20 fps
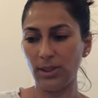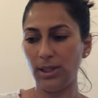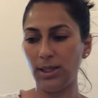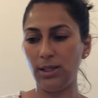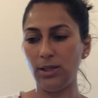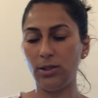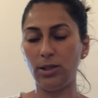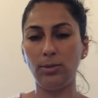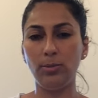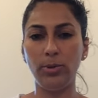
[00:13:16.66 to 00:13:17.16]

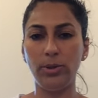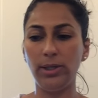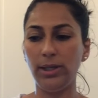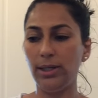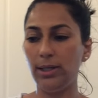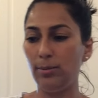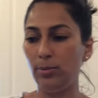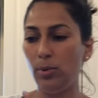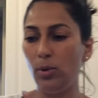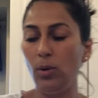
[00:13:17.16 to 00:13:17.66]
and you can put it
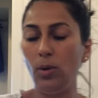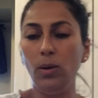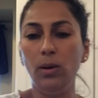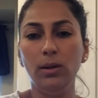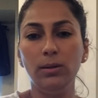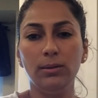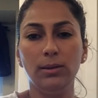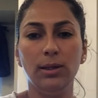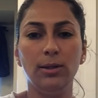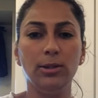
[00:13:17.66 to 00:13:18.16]
in a
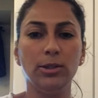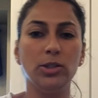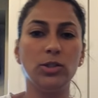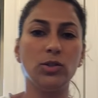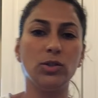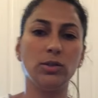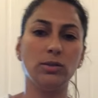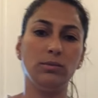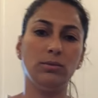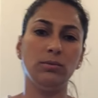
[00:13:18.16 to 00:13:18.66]
bowl. I'll
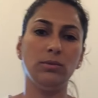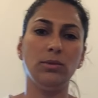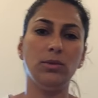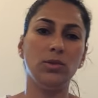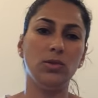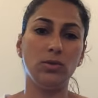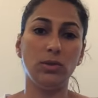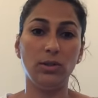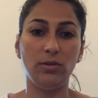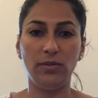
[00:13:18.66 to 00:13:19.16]
just
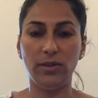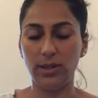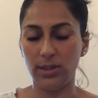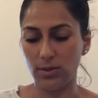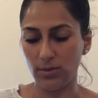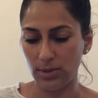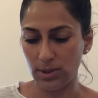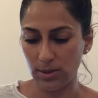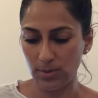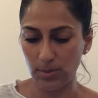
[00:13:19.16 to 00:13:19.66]
use one of
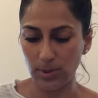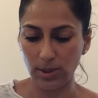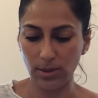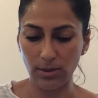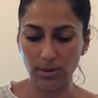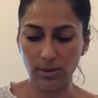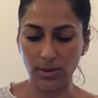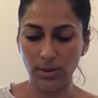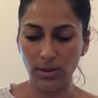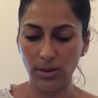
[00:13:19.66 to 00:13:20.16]
these ones, but
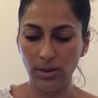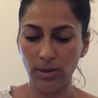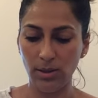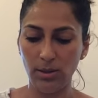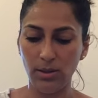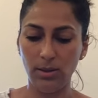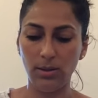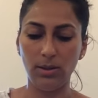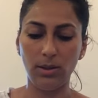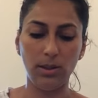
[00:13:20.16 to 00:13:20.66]

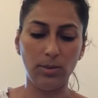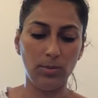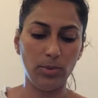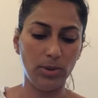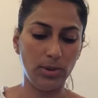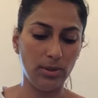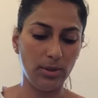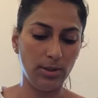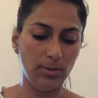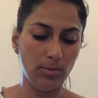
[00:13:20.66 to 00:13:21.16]
you can
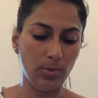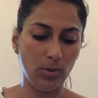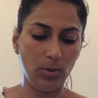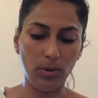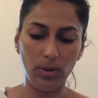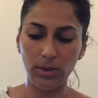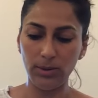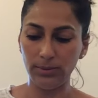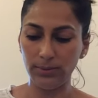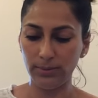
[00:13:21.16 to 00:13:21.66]
put it in a
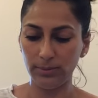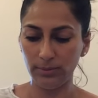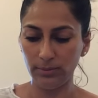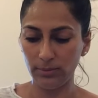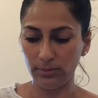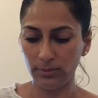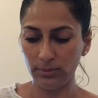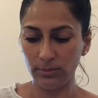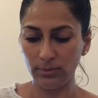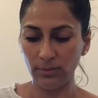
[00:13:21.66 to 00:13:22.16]
bowl.
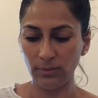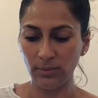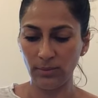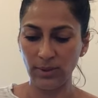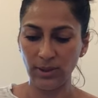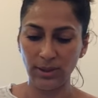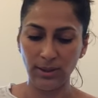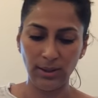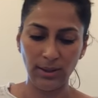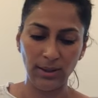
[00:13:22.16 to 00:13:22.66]

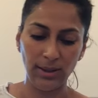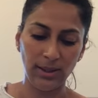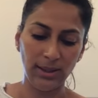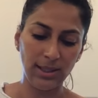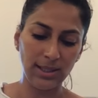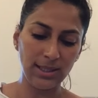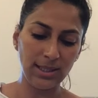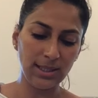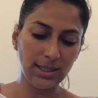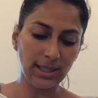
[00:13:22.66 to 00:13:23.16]

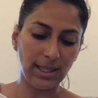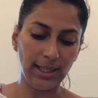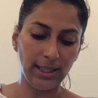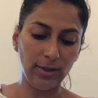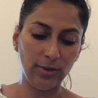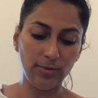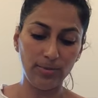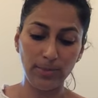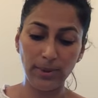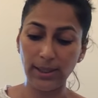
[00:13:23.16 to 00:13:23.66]
This is
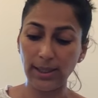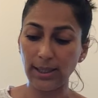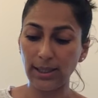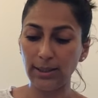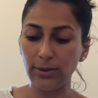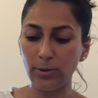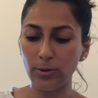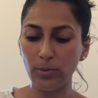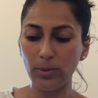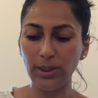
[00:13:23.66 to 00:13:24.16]
kind of big.
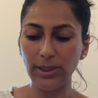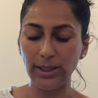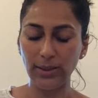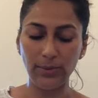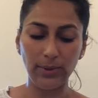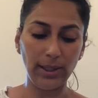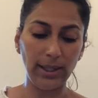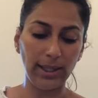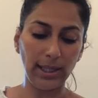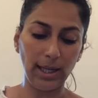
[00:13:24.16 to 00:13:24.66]
Normally,
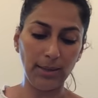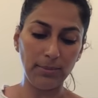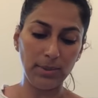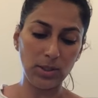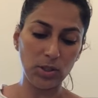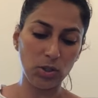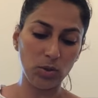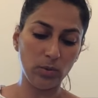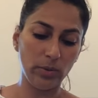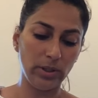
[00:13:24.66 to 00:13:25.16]
like I
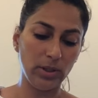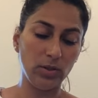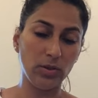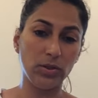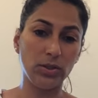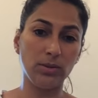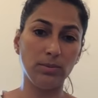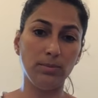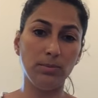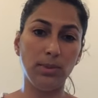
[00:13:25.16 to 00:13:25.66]
mentioned, we
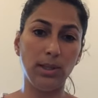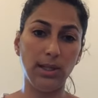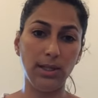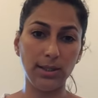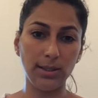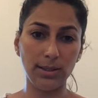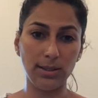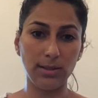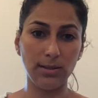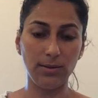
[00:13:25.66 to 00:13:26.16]
use
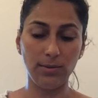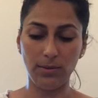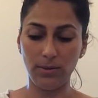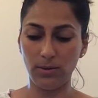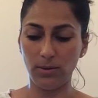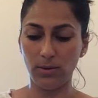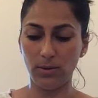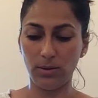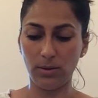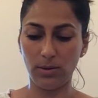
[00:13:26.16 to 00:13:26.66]
mugs
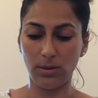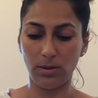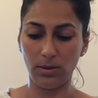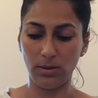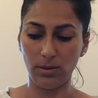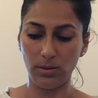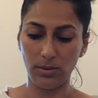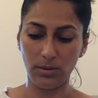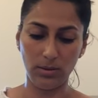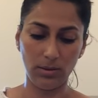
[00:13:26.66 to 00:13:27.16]
or
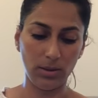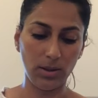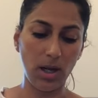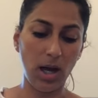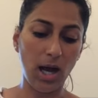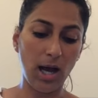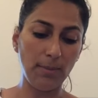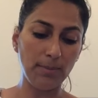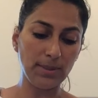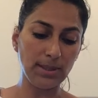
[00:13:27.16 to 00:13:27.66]

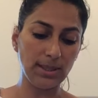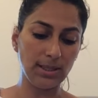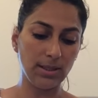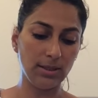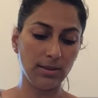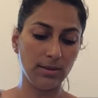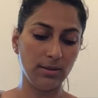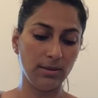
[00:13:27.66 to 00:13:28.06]
cups,